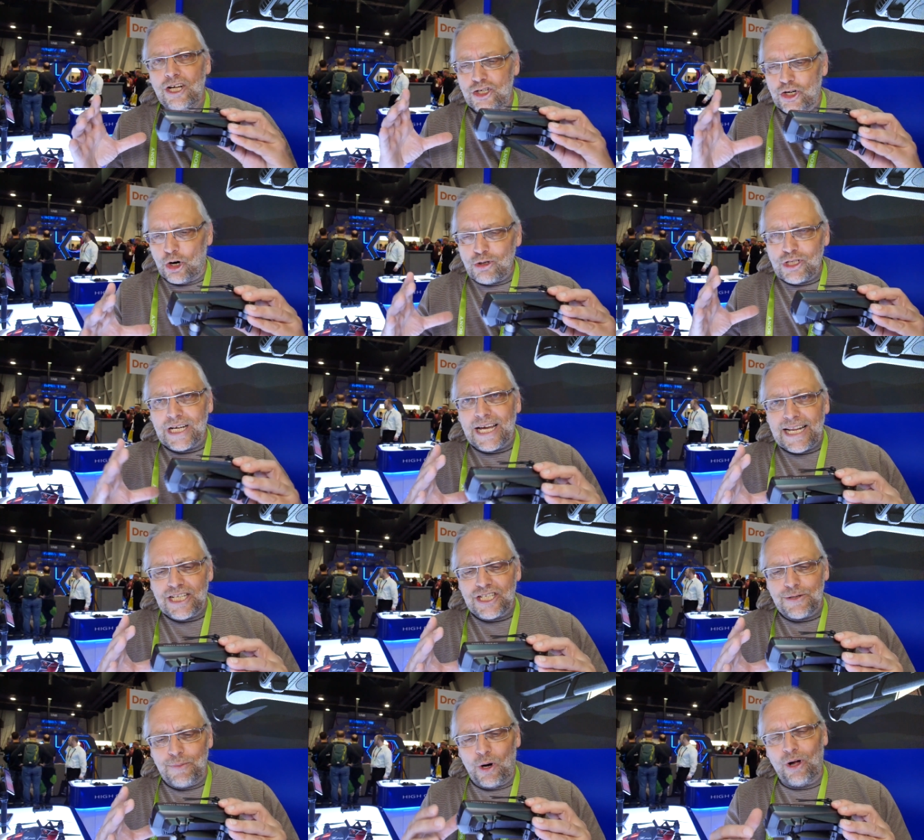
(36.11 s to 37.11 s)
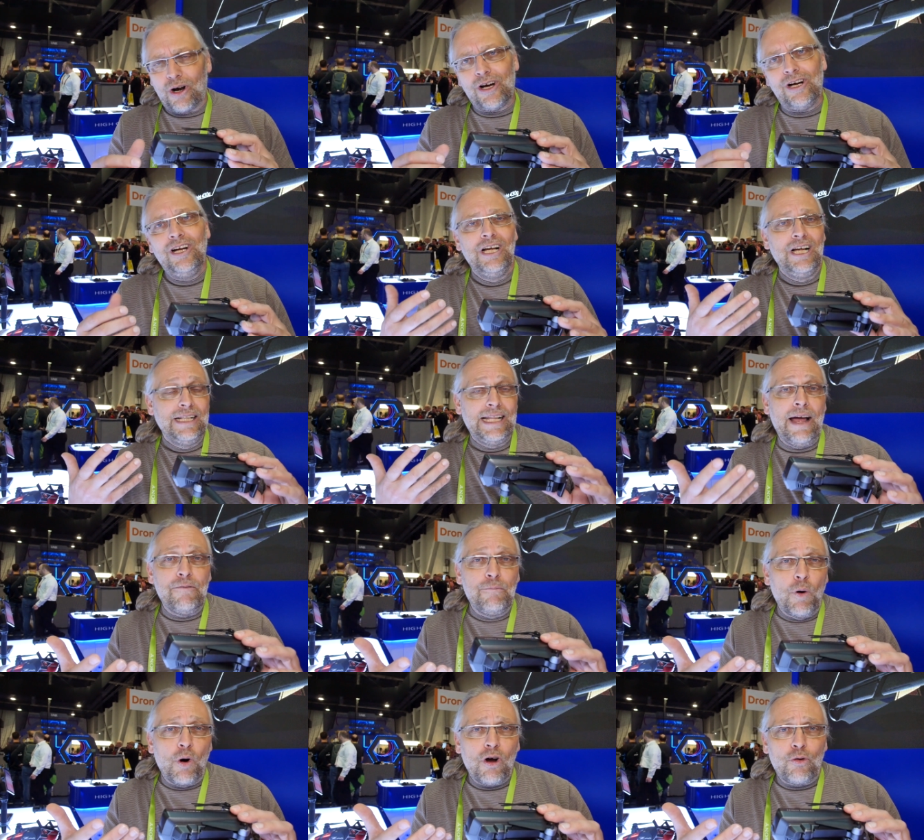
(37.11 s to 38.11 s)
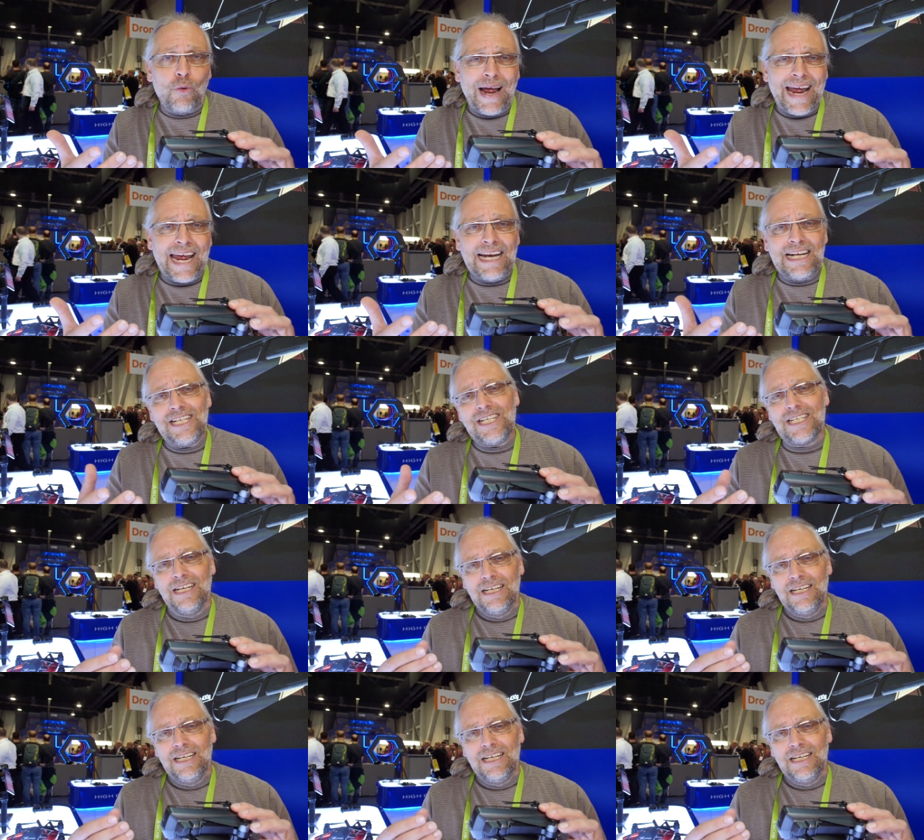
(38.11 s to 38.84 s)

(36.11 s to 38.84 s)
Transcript: Drones are getting smaller, they have more range,